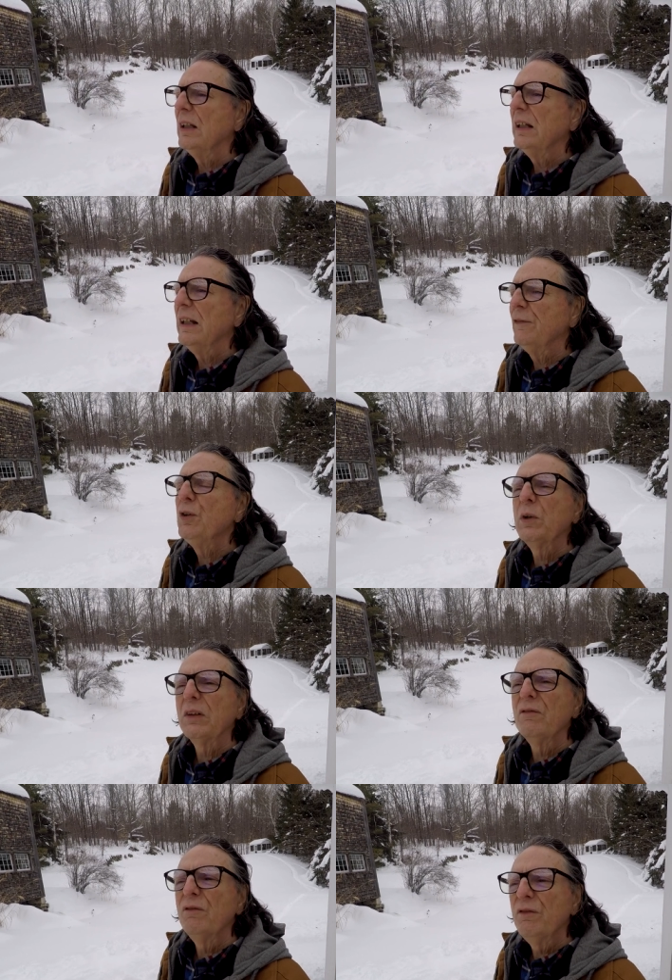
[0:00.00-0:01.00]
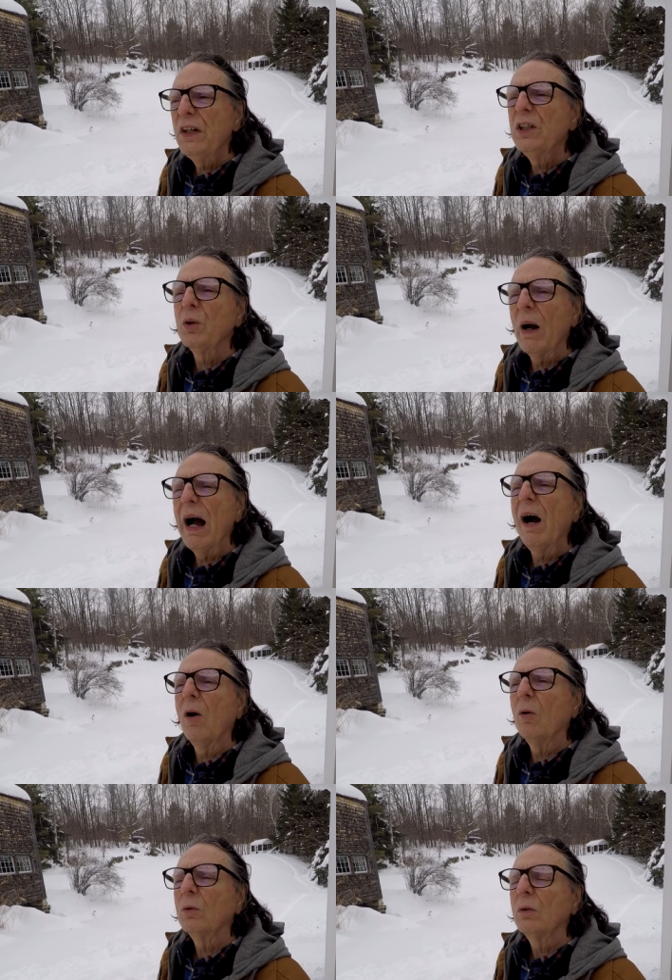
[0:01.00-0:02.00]
if you can figure
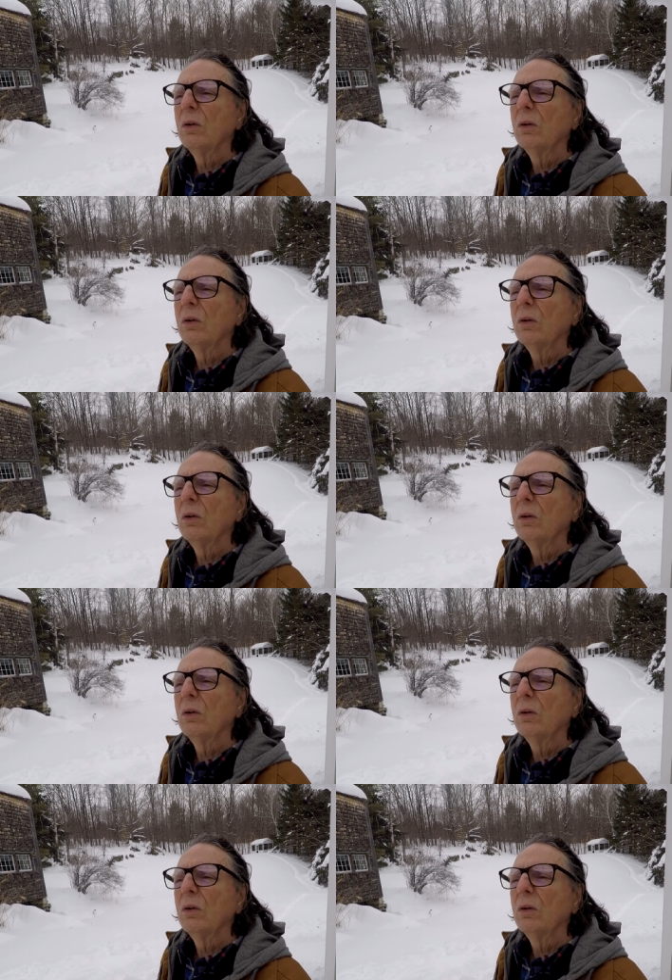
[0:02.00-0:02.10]
out